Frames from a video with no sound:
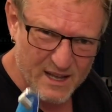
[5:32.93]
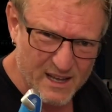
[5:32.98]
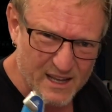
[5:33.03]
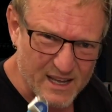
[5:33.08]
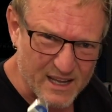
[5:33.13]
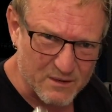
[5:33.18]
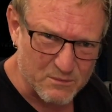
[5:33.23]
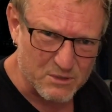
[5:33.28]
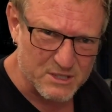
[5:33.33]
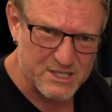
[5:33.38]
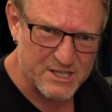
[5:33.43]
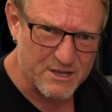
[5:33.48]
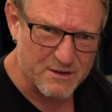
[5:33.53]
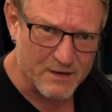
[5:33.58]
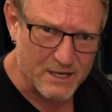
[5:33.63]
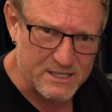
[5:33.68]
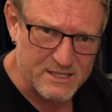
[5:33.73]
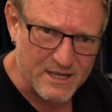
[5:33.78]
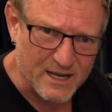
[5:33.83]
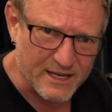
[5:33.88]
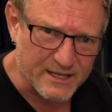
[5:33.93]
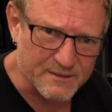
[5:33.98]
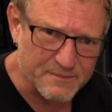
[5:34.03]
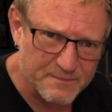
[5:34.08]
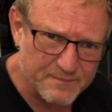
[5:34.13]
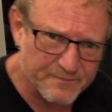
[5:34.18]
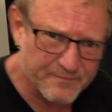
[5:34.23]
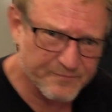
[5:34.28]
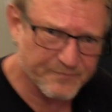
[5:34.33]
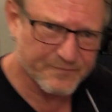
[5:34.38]
and we'll see you outside.
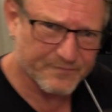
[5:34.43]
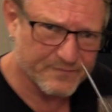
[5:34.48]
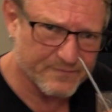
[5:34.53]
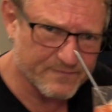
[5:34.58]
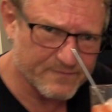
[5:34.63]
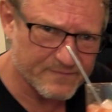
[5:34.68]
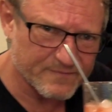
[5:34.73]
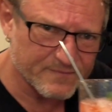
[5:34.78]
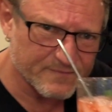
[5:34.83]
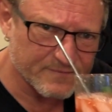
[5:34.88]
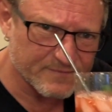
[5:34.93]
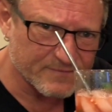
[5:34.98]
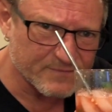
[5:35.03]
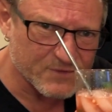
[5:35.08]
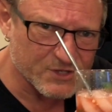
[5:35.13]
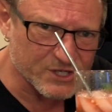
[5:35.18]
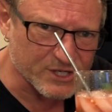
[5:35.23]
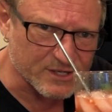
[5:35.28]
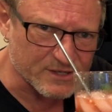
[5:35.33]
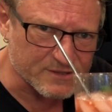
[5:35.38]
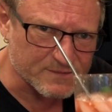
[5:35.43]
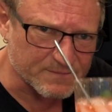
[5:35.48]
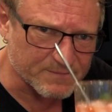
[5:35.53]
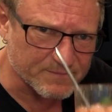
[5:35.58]
Cheers.